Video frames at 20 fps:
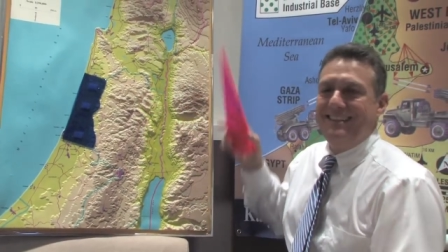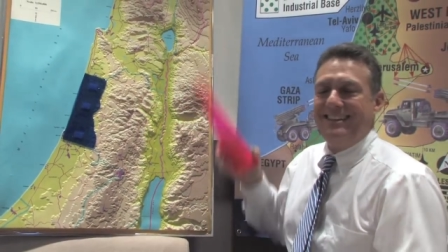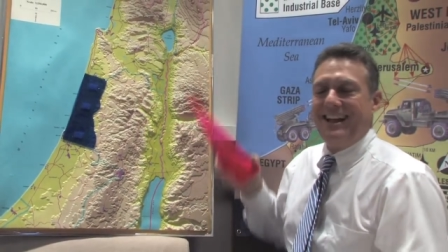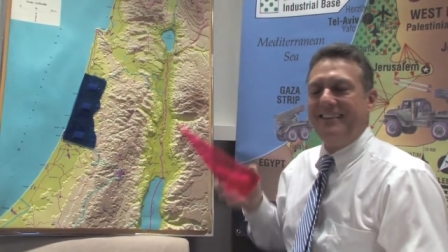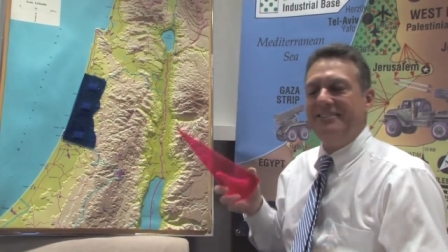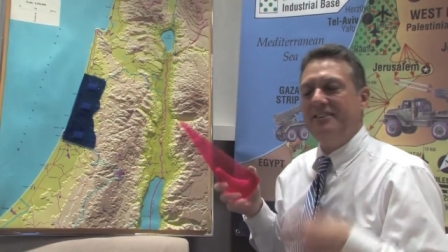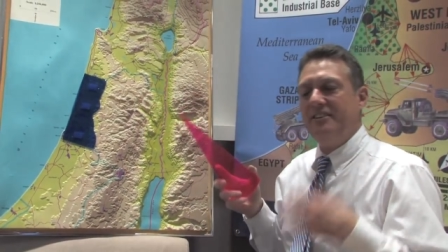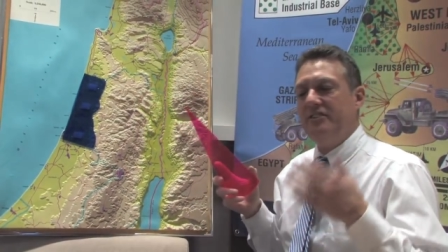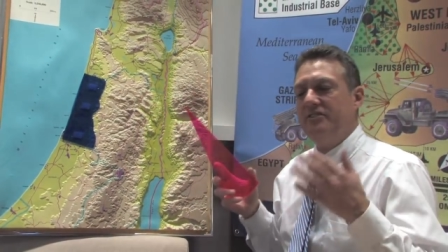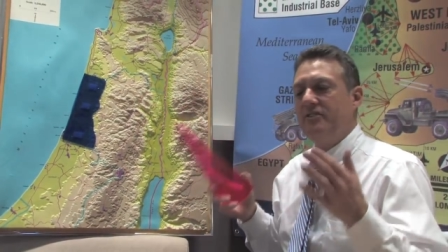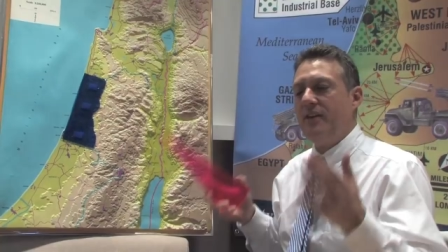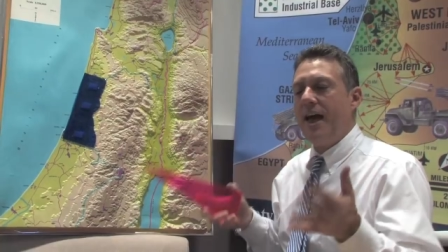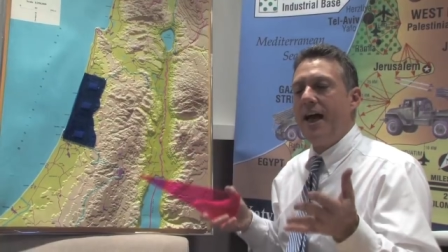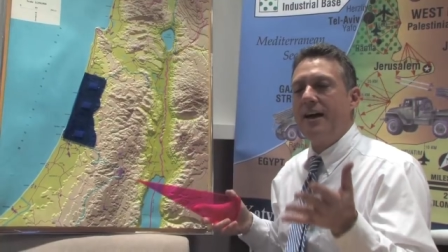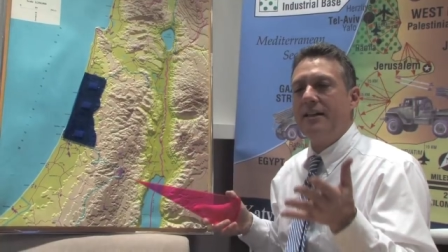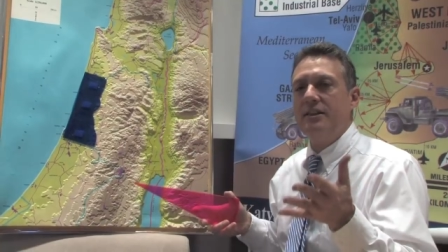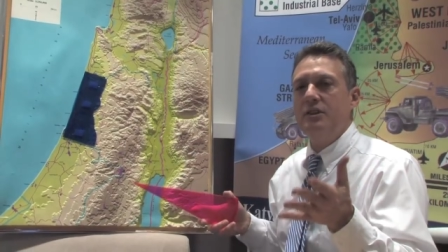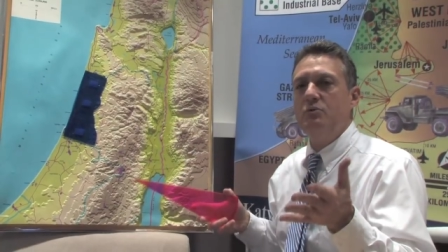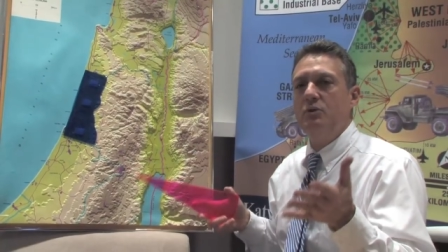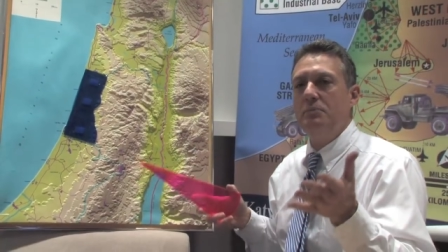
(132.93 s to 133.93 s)
That's
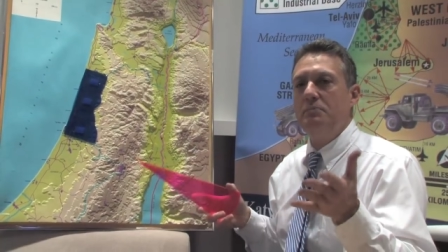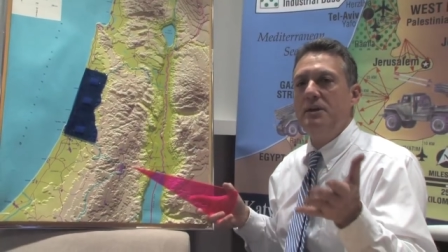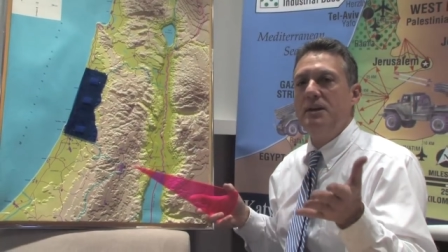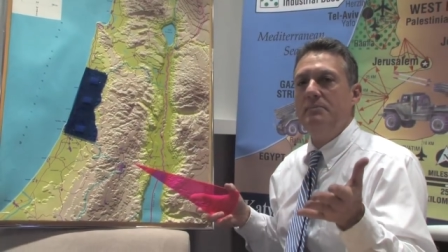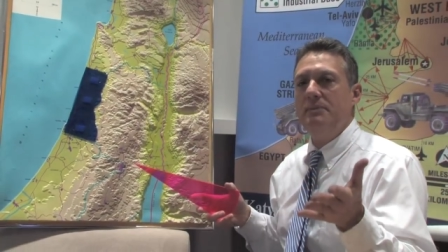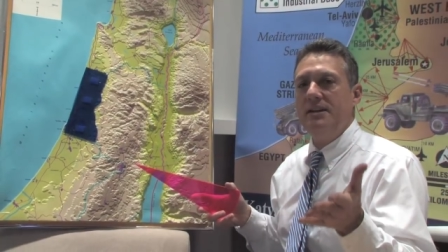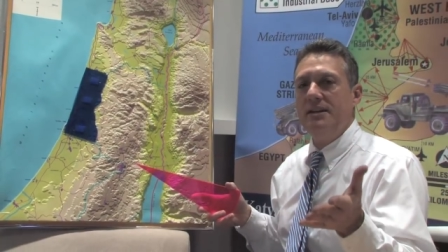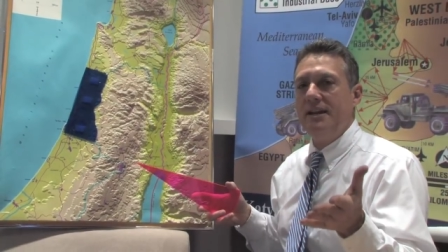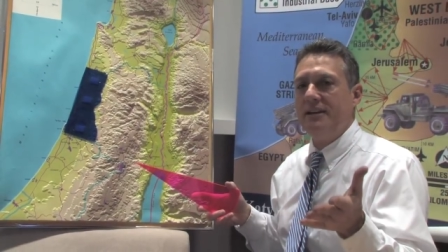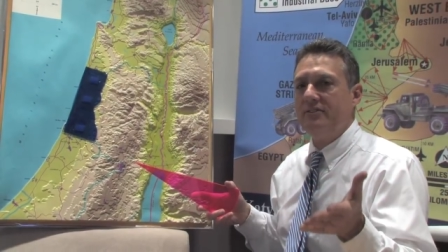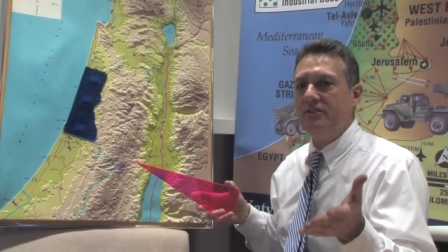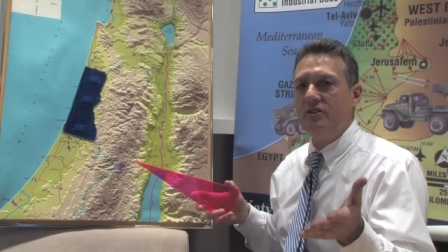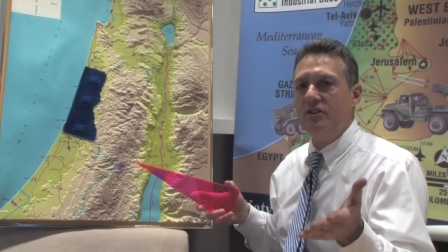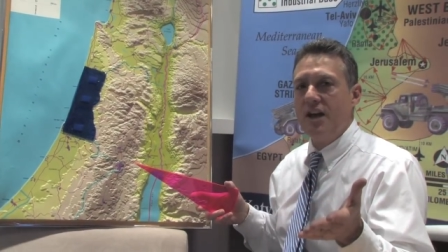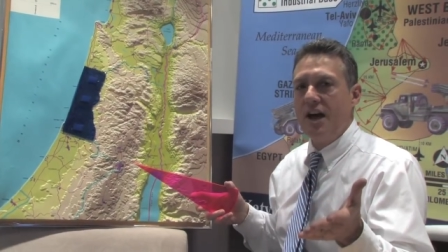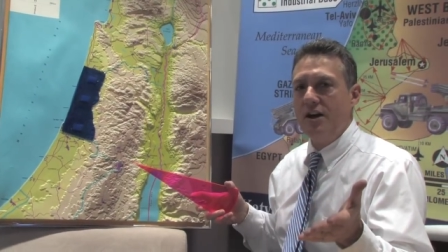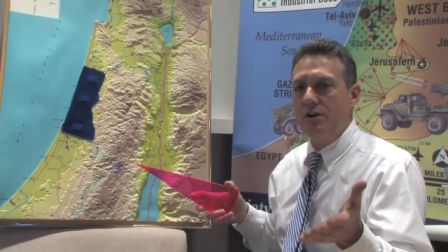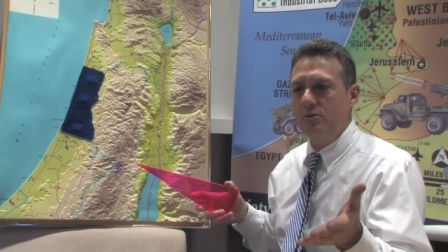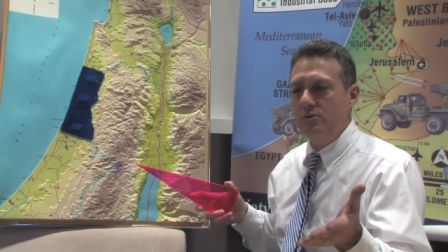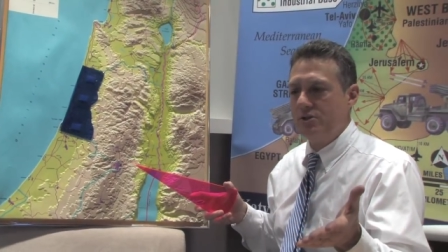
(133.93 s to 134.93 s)
exactly what Bibi
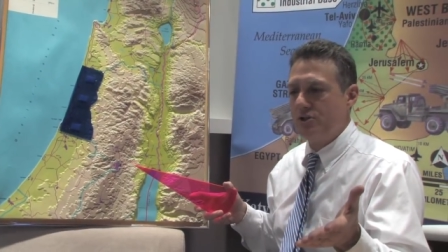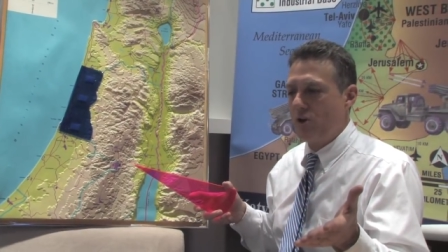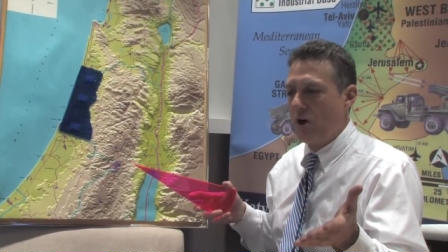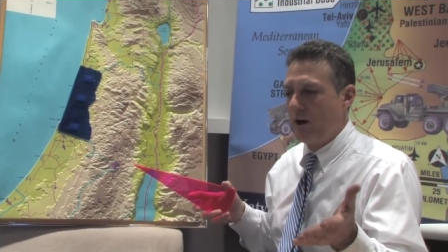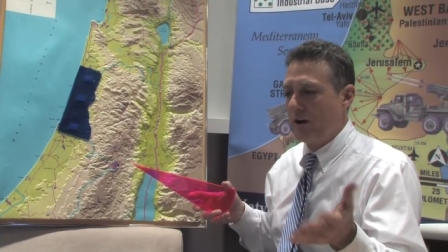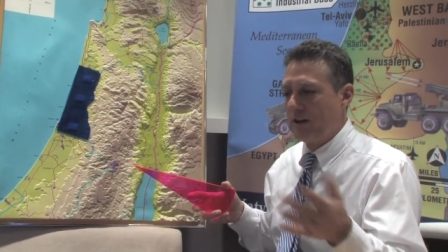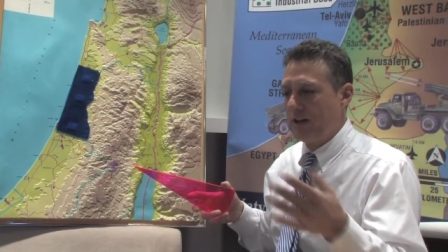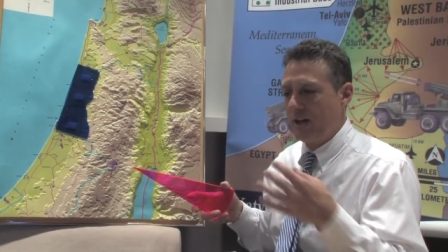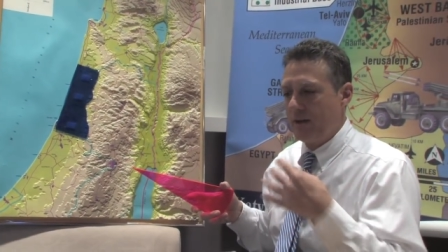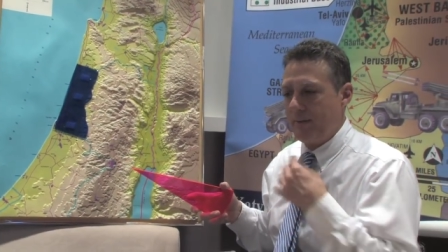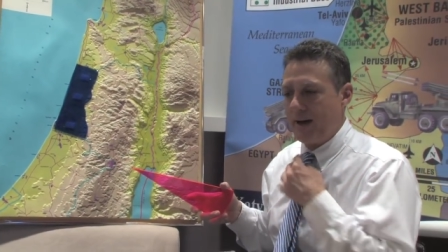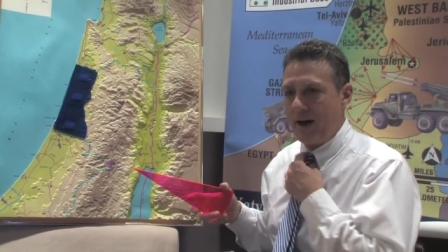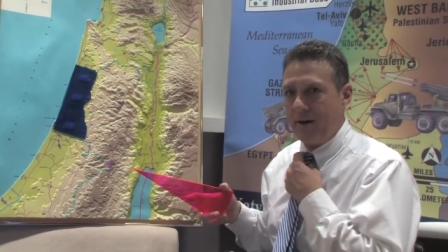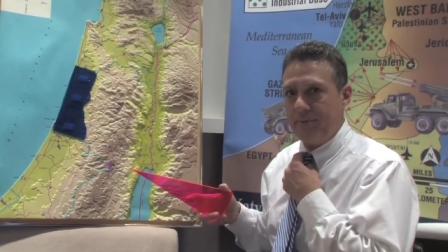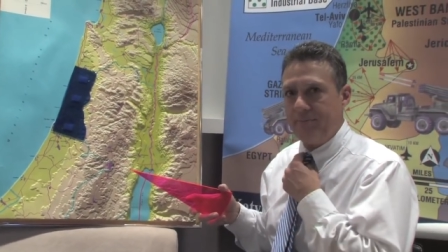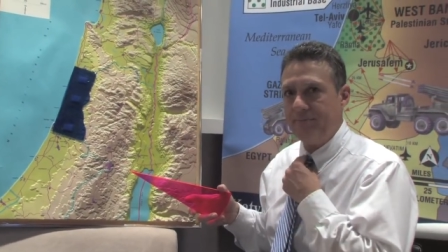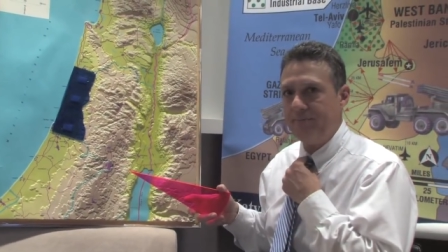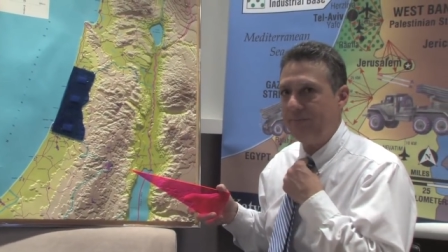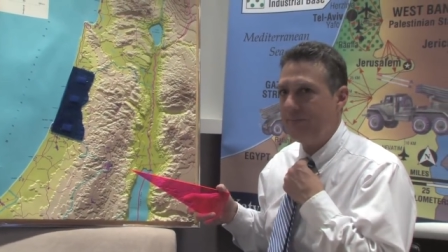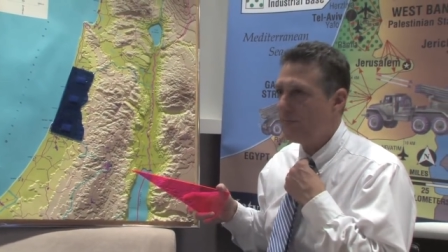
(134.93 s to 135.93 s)
Netanyahu is talking
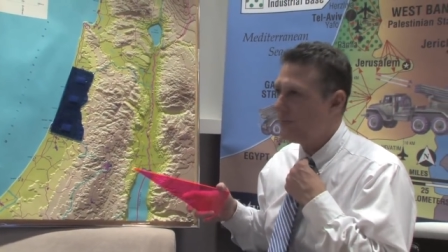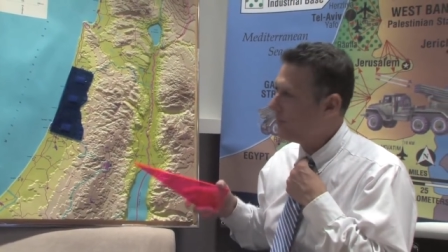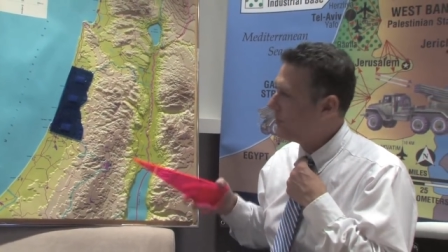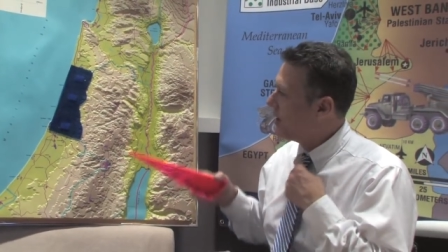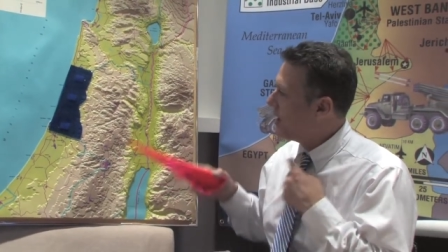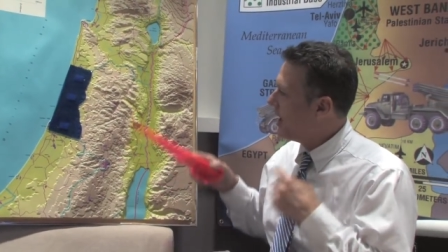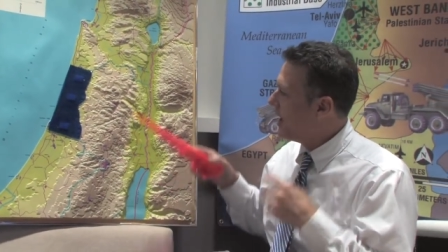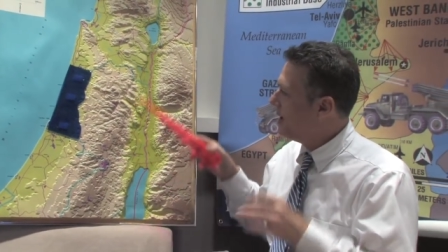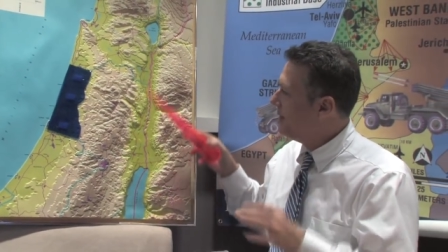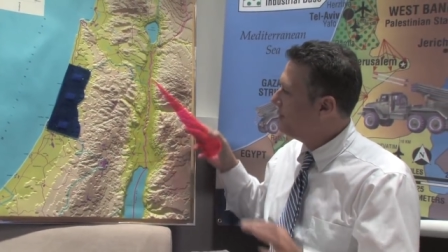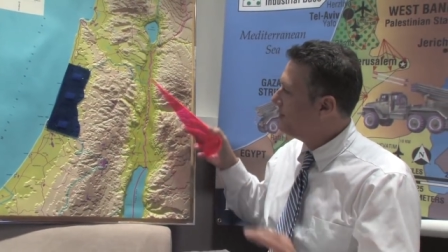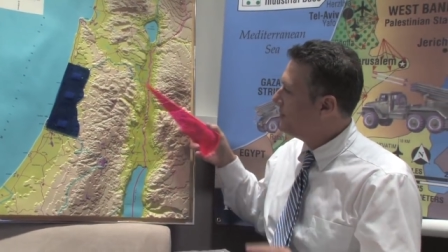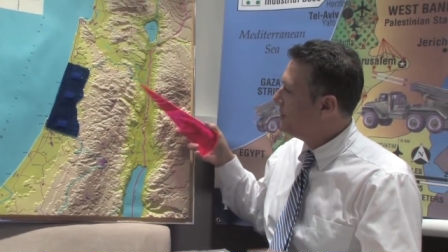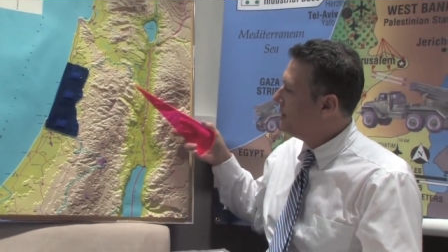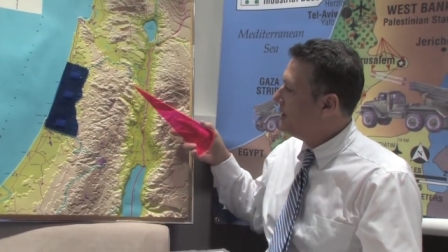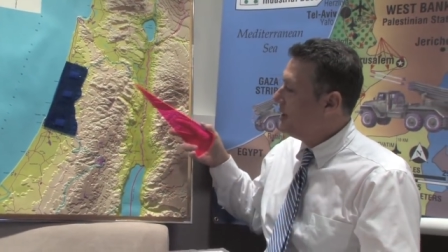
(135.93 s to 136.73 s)
about. Okay?